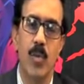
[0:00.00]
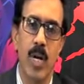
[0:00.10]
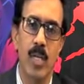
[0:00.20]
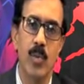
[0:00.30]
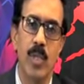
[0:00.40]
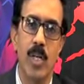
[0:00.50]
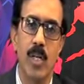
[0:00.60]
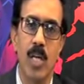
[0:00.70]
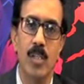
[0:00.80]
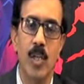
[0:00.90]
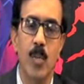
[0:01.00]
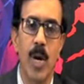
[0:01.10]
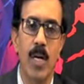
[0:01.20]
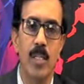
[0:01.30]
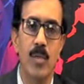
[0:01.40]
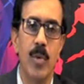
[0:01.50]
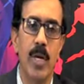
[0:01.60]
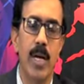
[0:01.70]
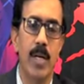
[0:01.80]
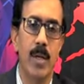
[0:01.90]
whereas with the transition metals we
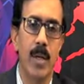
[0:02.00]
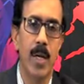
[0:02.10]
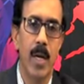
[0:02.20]
get